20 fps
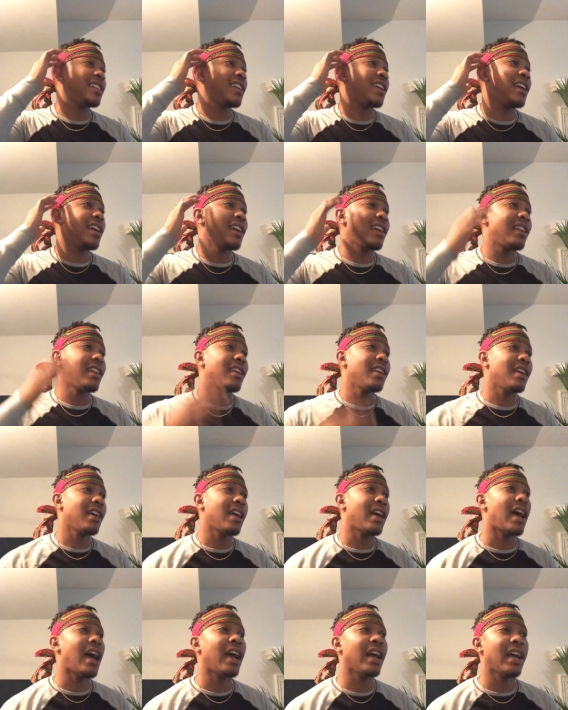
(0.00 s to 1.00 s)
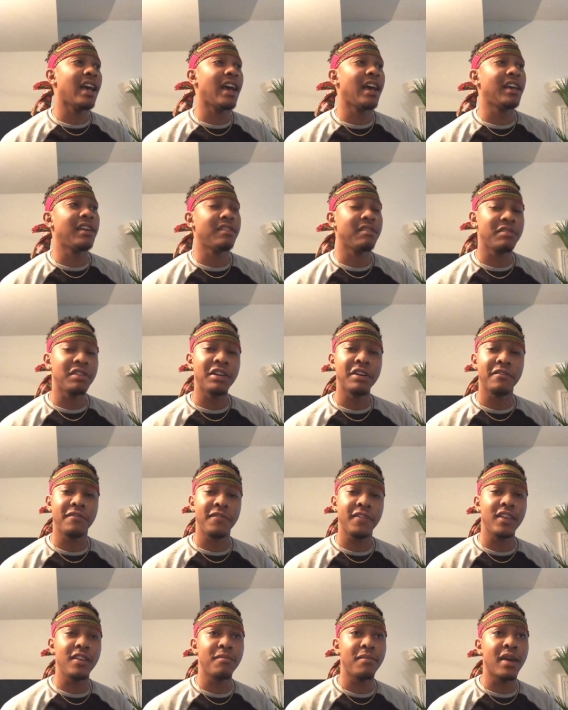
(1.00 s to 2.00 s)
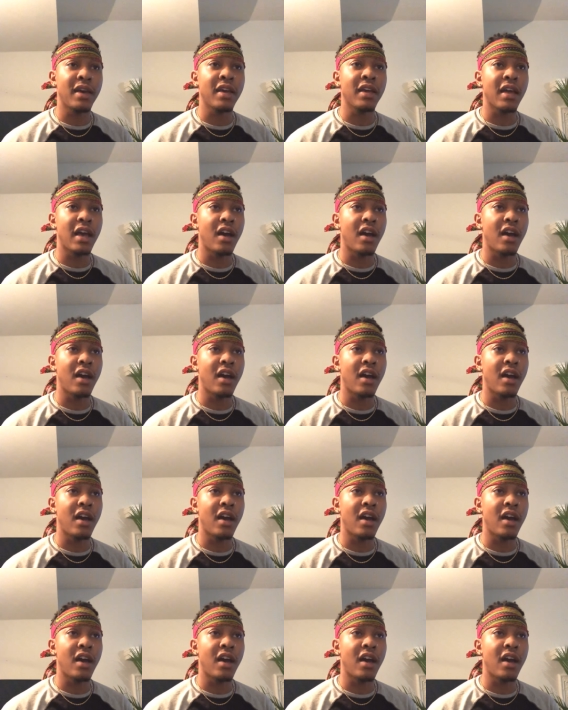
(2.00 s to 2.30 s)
and I got good feedback.